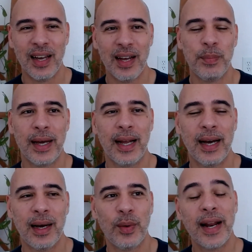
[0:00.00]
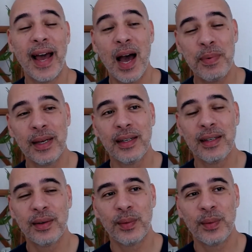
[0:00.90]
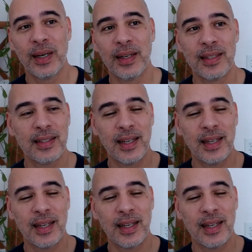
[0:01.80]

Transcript: But what happened was